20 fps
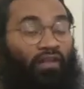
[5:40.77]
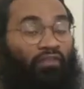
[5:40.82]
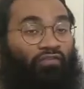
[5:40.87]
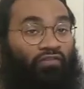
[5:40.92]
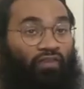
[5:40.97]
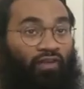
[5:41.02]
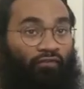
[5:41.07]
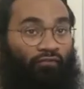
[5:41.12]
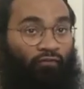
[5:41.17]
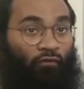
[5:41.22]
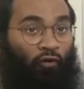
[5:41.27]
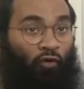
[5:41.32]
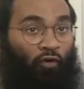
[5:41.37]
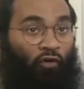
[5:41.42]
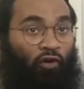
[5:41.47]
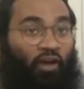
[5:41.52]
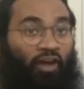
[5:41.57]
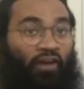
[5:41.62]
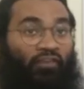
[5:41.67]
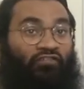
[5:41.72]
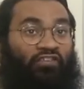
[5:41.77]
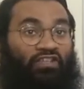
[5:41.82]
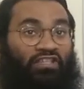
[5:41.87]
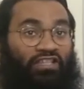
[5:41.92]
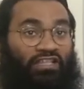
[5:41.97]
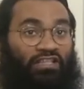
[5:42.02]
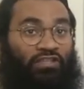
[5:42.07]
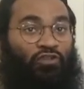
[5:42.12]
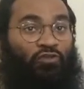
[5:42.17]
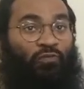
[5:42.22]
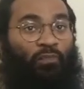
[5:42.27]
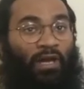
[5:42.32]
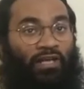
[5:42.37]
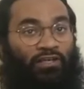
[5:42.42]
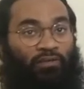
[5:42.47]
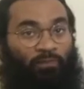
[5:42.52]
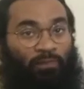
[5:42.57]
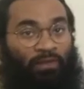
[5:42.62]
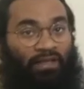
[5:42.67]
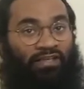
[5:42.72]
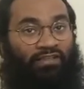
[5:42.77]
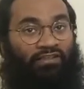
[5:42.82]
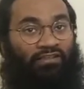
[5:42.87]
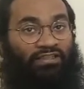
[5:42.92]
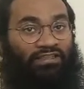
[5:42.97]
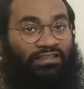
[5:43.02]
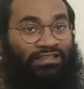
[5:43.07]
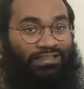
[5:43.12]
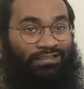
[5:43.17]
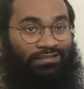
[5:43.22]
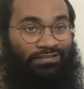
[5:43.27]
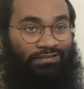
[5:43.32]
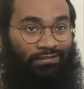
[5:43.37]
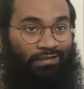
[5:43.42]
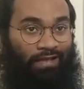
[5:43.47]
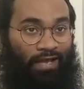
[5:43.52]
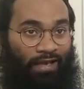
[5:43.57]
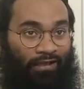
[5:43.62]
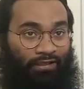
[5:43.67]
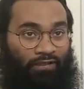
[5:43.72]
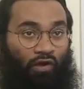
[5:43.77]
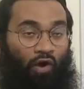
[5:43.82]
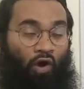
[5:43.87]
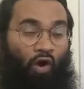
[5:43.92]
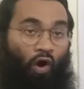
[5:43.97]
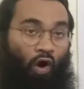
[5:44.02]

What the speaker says: Therefore, we need to manipulate each line